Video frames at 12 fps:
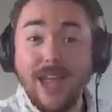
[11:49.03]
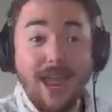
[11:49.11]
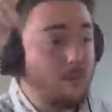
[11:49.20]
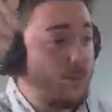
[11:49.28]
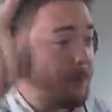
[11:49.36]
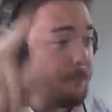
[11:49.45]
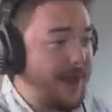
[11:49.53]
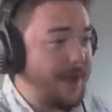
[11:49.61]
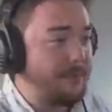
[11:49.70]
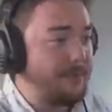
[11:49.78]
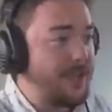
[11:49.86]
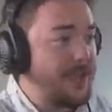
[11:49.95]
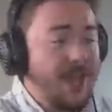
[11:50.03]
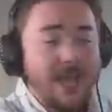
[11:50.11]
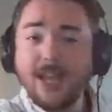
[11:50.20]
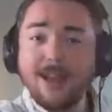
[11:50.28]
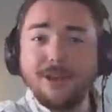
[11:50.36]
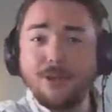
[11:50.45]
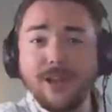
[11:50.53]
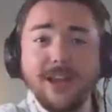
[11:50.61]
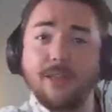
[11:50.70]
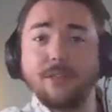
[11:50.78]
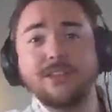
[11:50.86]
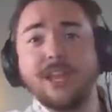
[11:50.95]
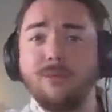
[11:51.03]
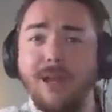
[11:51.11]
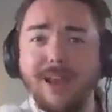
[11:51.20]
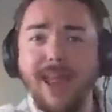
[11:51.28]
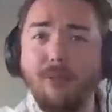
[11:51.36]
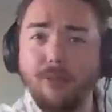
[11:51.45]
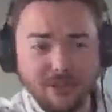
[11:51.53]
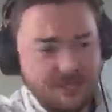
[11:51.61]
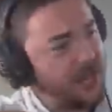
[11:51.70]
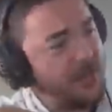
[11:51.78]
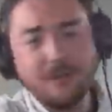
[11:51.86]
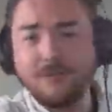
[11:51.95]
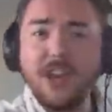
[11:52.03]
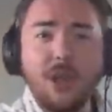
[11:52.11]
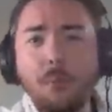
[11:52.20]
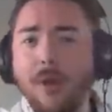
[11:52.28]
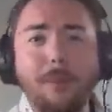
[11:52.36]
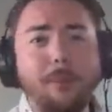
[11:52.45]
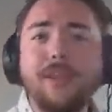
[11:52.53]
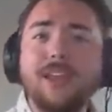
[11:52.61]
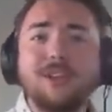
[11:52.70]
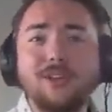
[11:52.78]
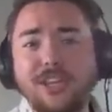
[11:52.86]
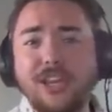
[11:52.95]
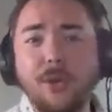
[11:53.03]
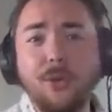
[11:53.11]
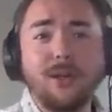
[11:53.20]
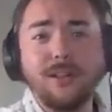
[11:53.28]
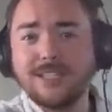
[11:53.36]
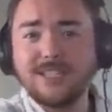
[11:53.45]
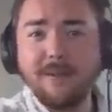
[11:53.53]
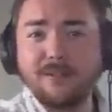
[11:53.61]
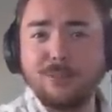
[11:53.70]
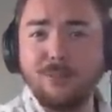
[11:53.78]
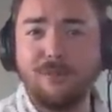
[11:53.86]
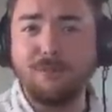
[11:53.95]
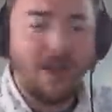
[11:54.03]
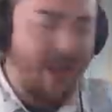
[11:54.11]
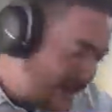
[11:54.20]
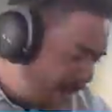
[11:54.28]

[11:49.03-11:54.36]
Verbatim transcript: And we're probably gonna be doing another thing right now. There's another video probably in your queue. Let's have some more fun.